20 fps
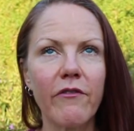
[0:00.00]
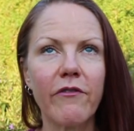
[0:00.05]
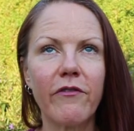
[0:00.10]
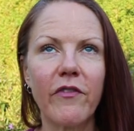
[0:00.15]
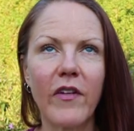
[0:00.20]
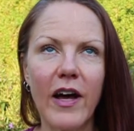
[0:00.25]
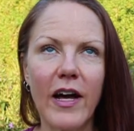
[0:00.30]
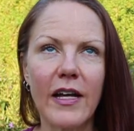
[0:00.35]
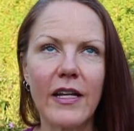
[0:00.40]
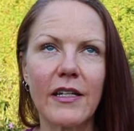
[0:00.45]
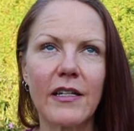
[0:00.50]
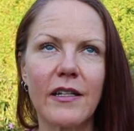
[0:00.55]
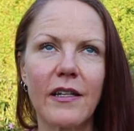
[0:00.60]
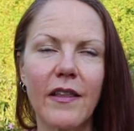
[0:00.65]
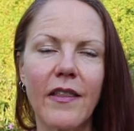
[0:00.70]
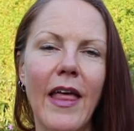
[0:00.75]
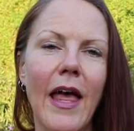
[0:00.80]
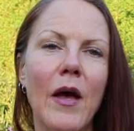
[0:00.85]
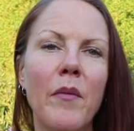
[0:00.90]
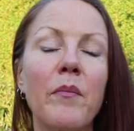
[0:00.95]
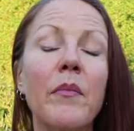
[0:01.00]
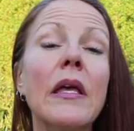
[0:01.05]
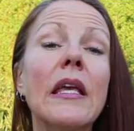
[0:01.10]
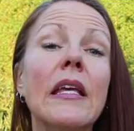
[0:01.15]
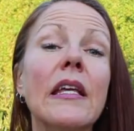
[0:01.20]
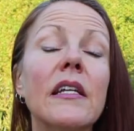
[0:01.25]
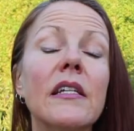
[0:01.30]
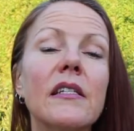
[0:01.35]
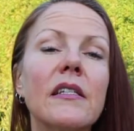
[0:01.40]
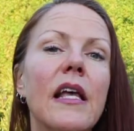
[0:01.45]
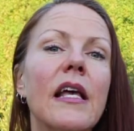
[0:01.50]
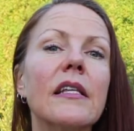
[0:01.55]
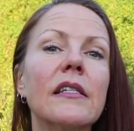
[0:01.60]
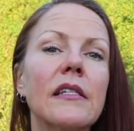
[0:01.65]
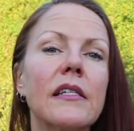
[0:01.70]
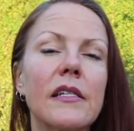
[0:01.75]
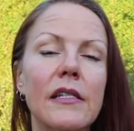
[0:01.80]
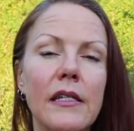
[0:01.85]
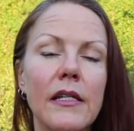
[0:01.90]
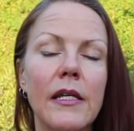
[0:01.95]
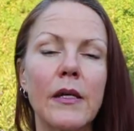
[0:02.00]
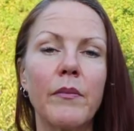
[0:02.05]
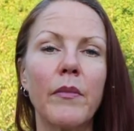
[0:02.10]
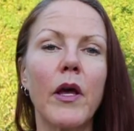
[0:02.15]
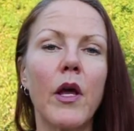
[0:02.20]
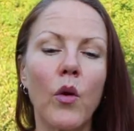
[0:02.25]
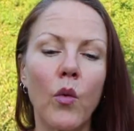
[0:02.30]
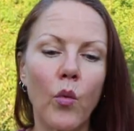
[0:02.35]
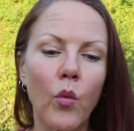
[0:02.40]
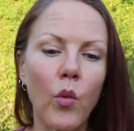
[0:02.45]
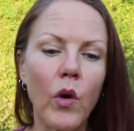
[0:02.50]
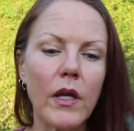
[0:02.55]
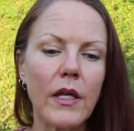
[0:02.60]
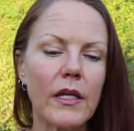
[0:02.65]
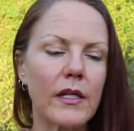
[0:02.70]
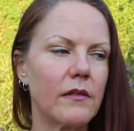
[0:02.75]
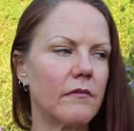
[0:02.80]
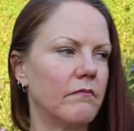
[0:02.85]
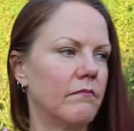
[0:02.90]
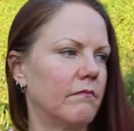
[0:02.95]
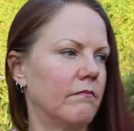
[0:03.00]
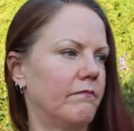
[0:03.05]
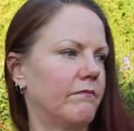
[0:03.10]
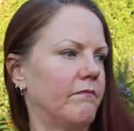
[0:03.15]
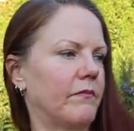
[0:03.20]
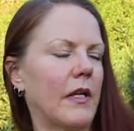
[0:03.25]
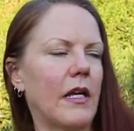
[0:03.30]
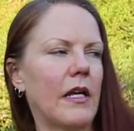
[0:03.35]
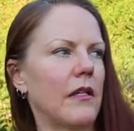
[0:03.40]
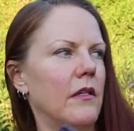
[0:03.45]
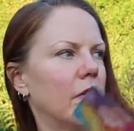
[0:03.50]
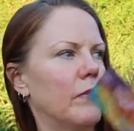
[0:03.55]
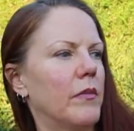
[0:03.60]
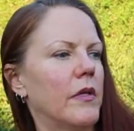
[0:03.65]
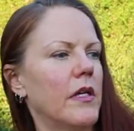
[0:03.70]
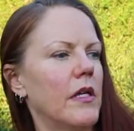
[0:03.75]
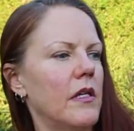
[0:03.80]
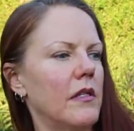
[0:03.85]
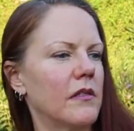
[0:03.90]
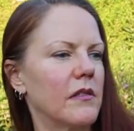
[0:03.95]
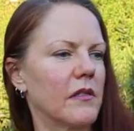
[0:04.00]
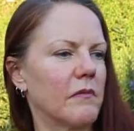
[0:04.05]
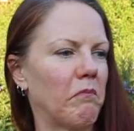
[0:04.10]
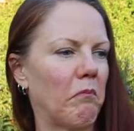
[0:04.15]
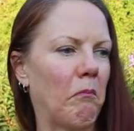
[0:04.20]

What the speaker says: find that peace and sleep? Hello, buggies.